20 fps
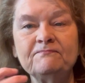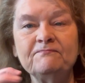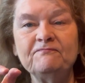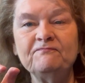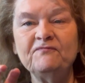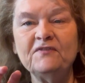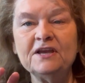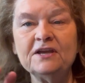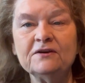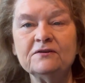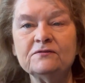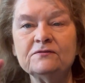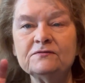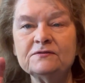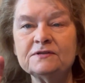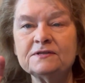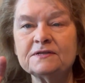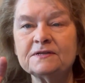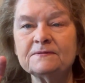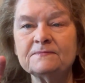
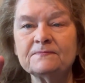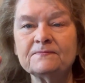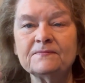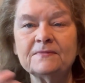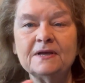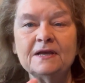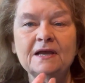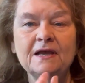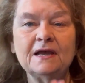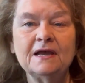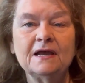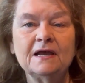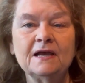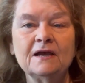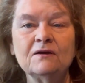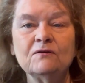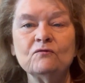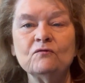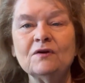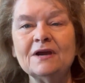fingers.
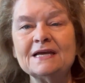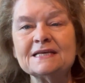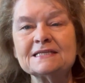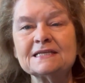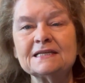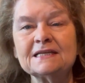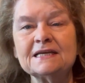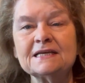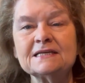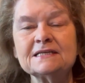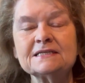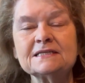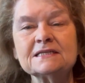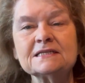Restless.